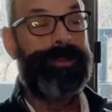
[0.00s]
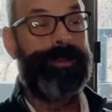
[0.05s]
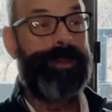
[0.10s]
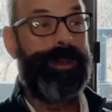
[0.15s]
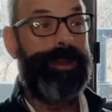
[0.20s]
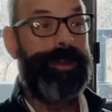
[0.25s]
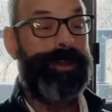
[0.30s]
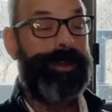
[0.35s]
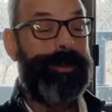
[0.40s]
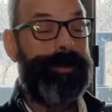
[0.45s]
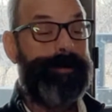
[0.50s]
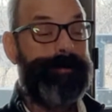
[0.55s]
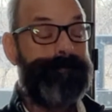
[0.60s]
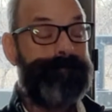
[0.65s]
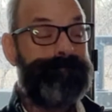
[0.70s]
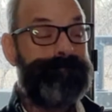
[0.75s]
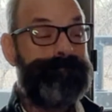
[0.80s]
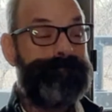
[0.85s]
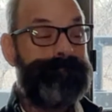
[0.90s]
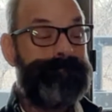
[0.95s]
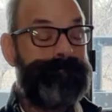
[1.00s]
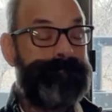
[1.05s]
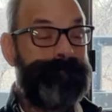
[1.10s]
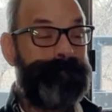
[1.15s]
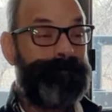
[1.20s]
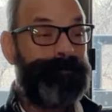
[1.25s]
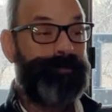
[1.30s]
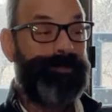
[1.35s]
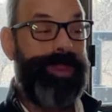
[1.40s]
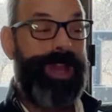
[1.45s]

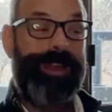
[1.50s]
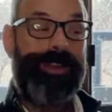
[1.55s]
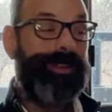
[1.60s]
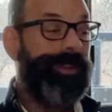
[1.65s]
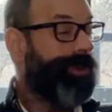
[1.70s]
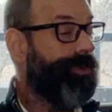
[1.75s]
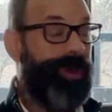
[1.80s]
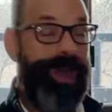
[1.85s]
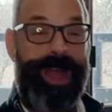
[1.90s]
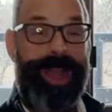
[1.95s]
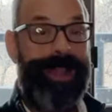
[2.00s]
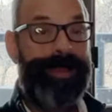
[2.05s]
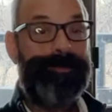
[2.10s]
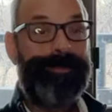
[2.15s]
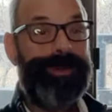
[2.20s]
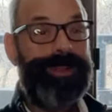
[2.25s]
I don't know why, but